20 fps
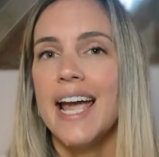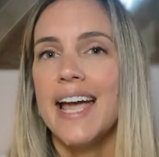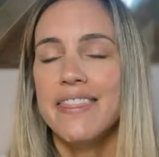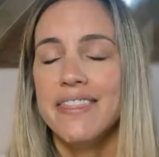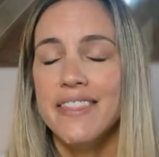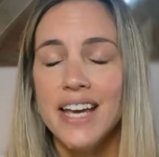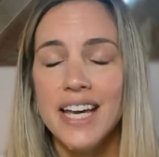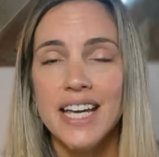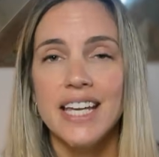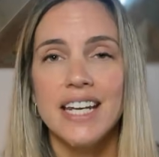
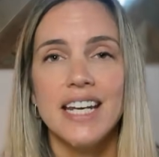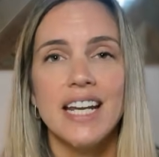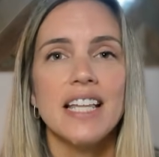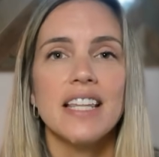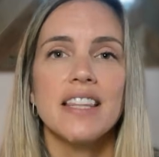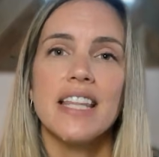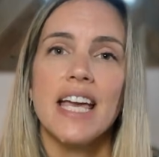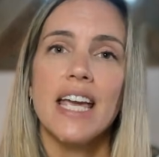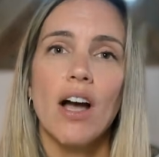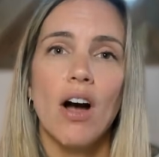And then
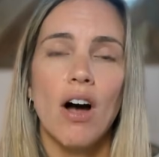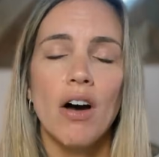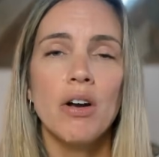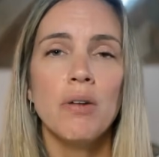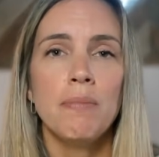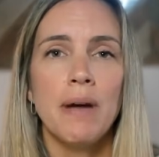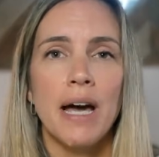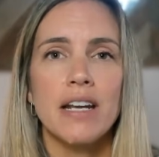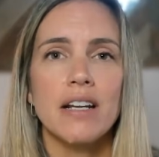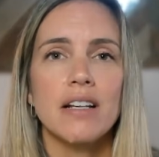they
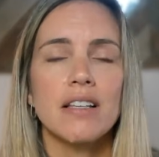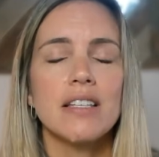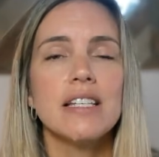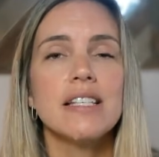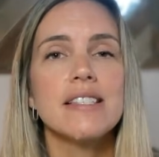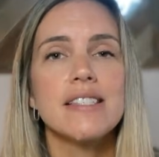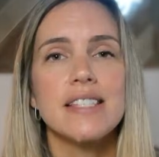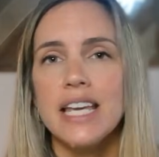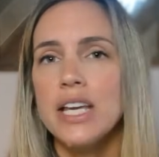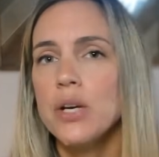automatically
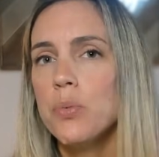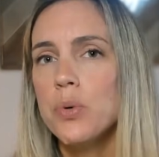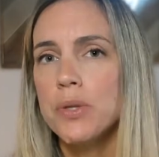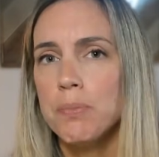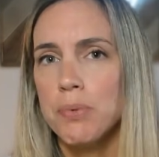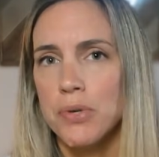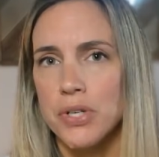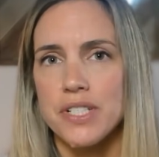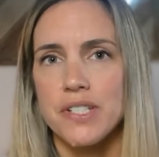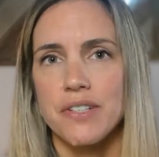sync
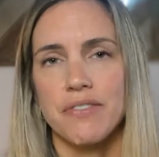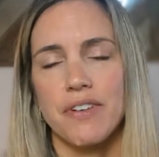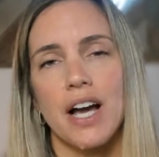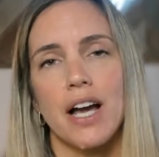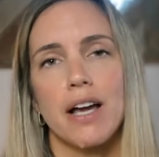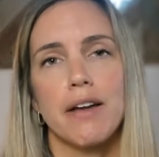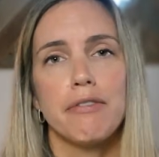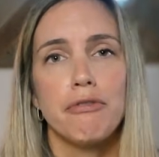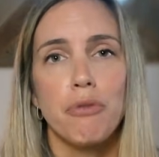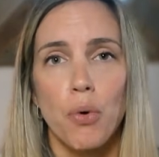with
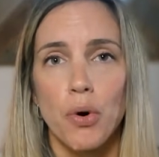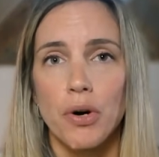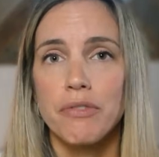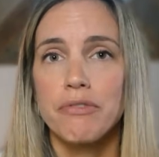Printify for